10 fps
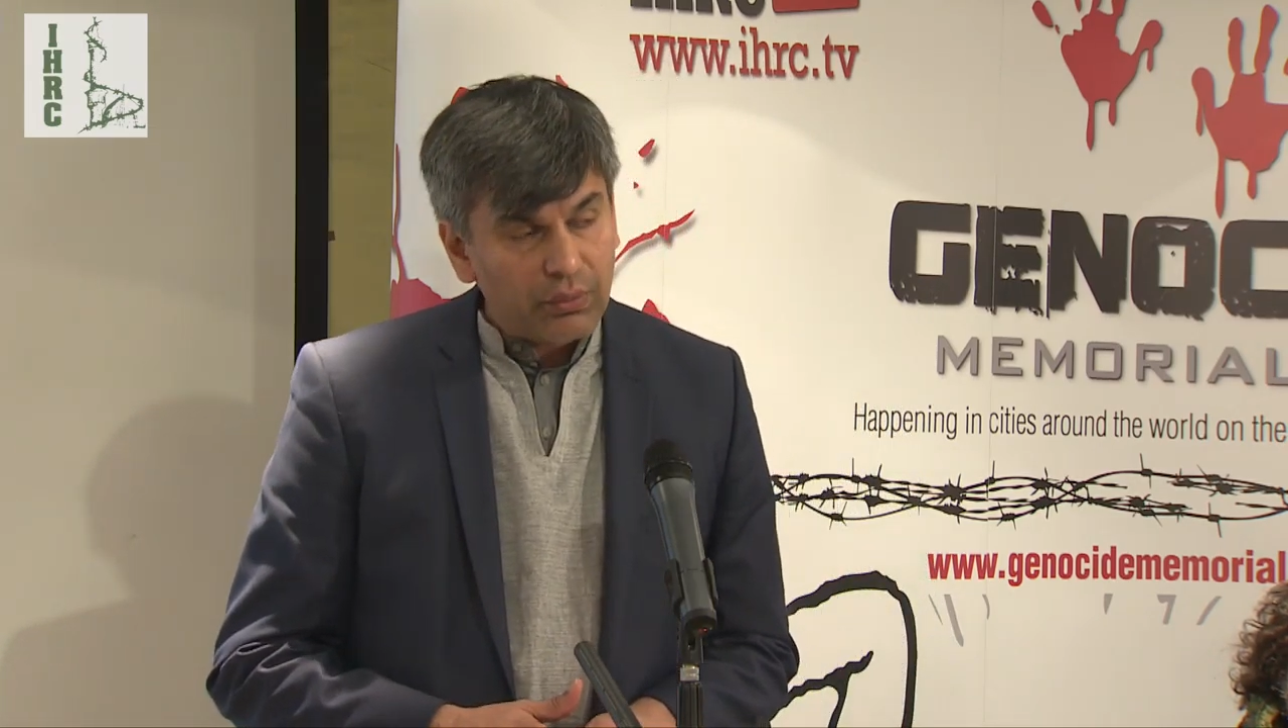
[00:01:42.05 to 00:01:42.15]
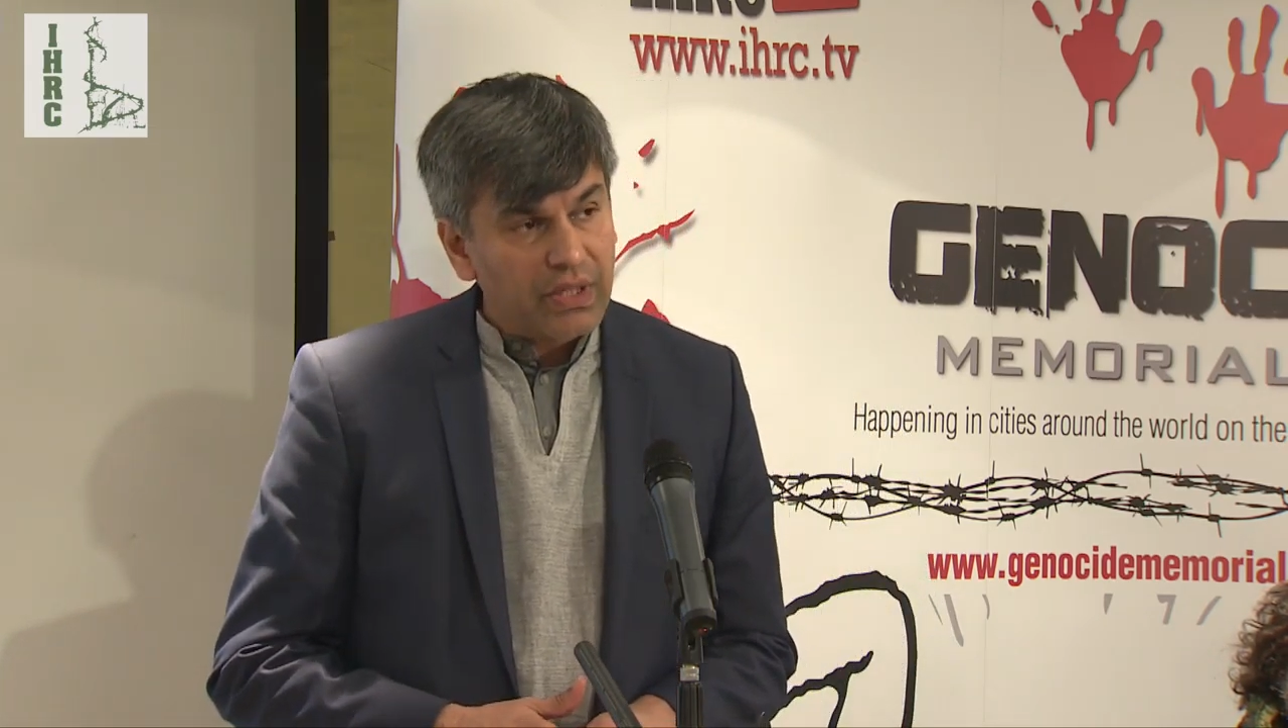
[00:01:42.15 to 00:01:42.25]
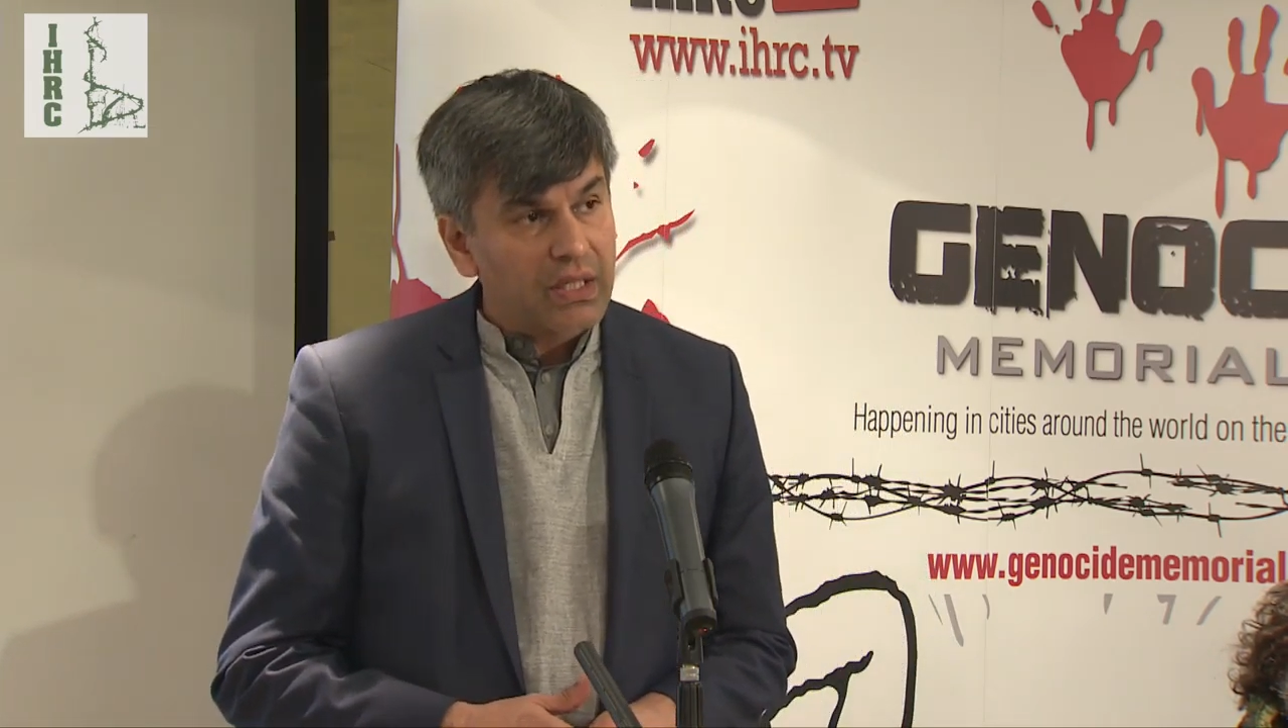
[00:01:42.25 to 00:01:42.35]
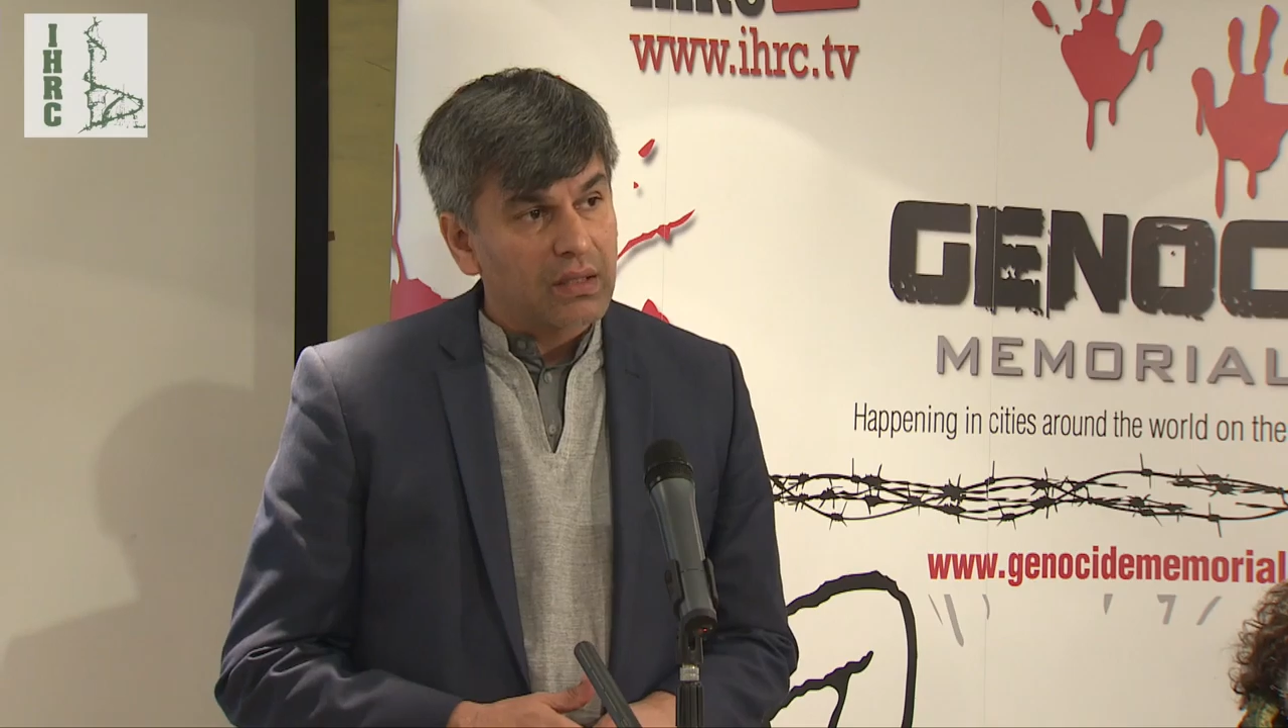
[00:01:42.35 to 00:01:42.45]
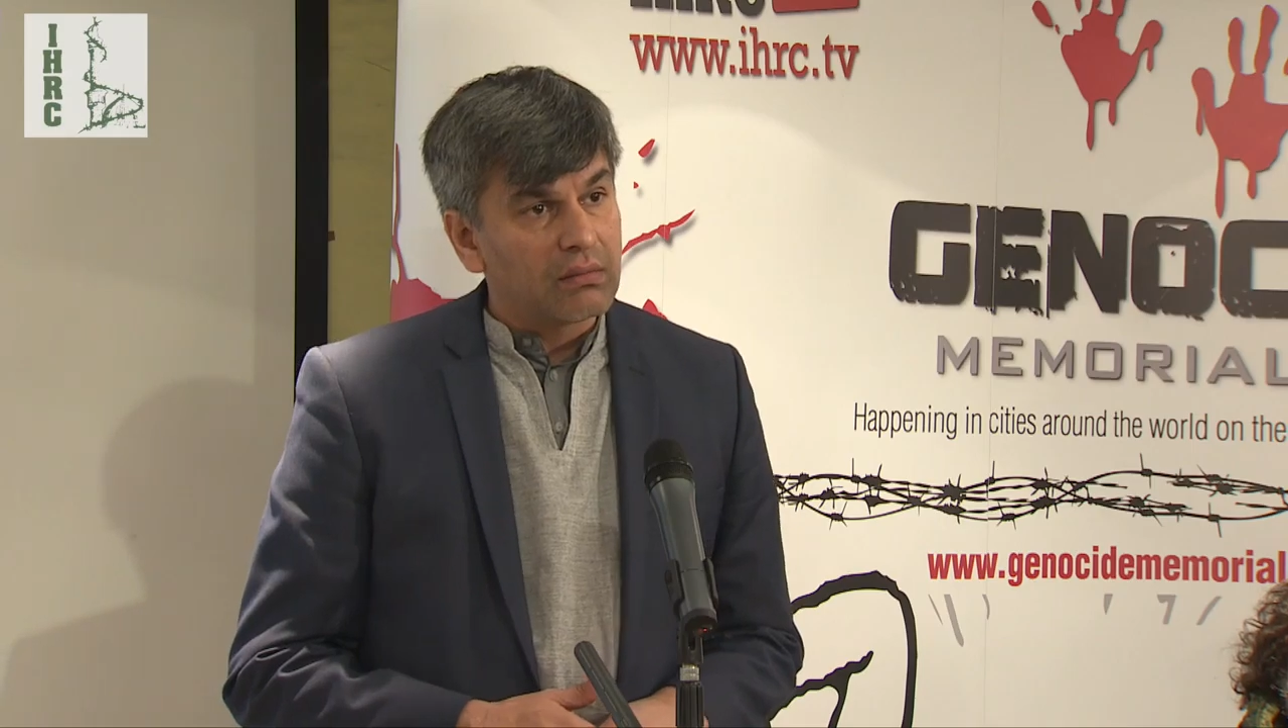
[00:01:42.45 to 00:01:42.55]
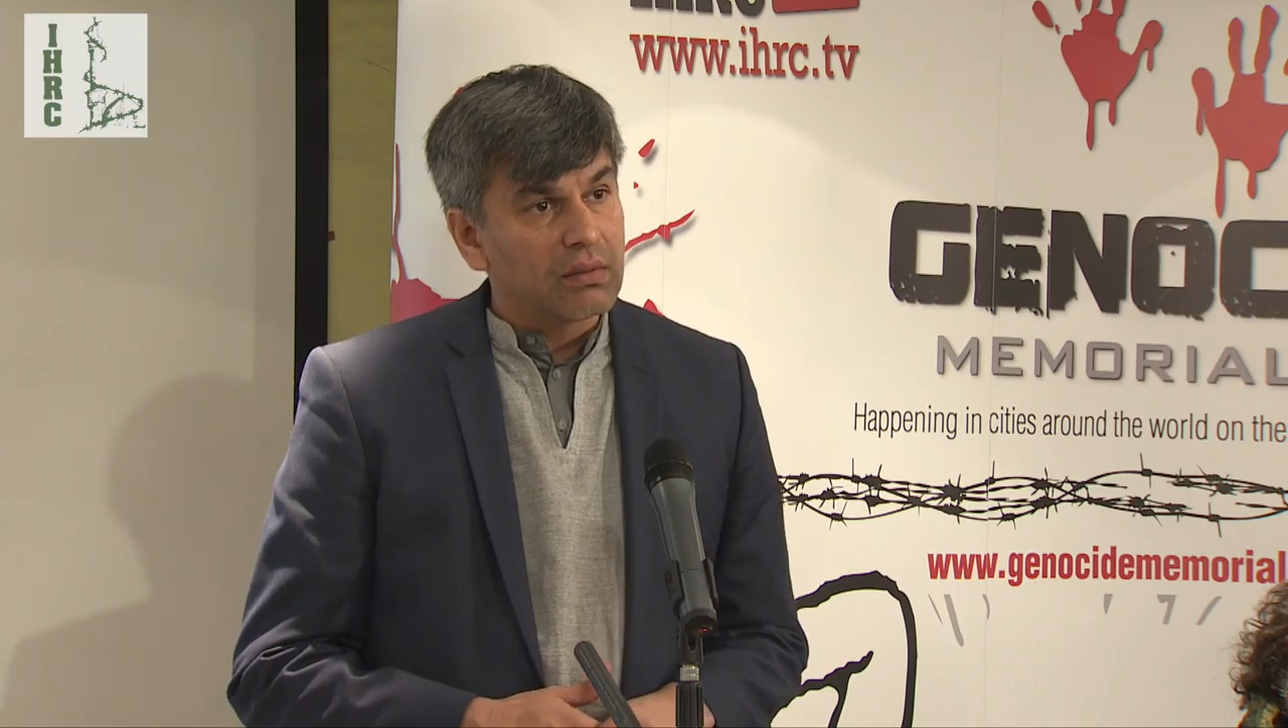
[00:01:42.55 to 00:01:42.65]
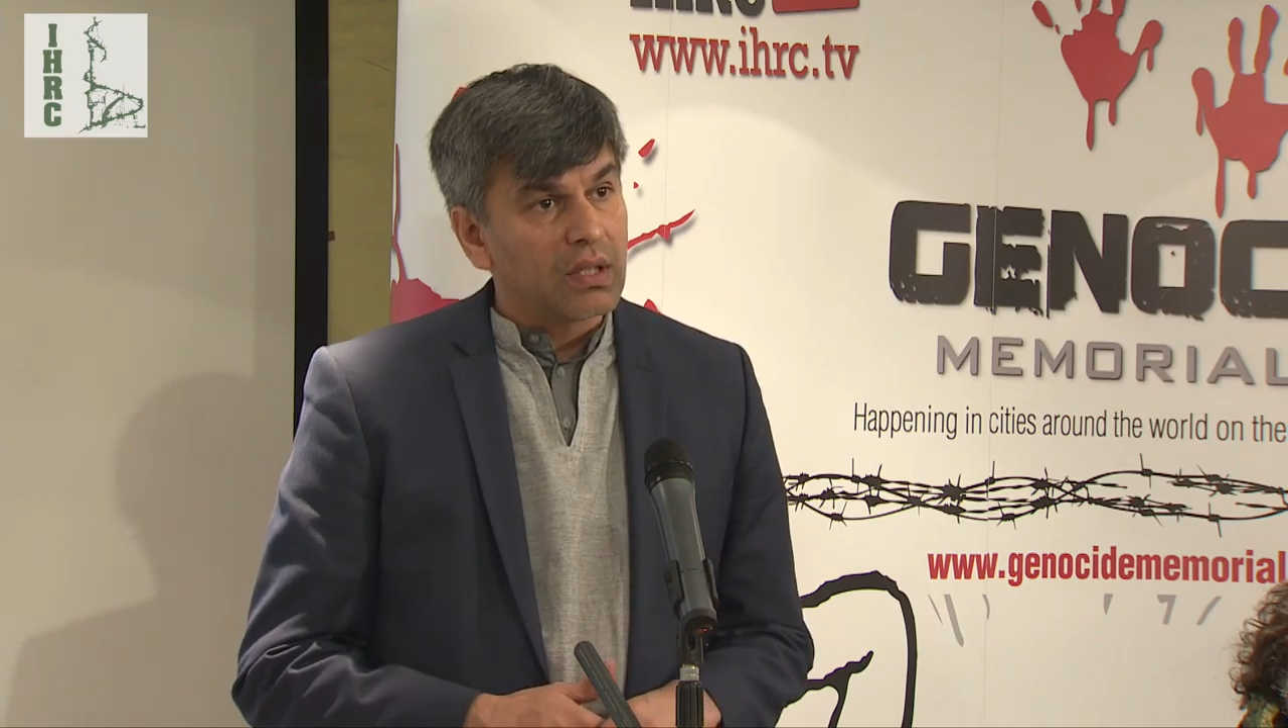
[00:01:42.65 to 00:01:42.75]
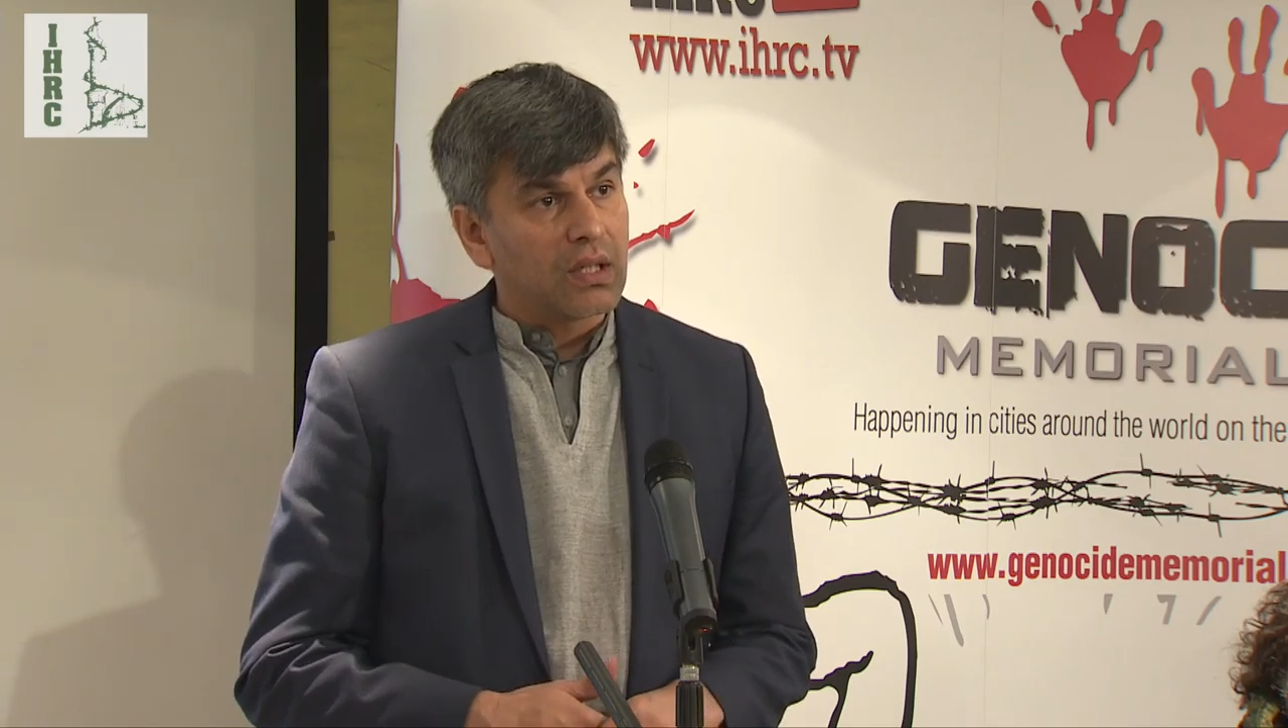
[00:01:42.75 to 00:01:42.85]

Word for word: that we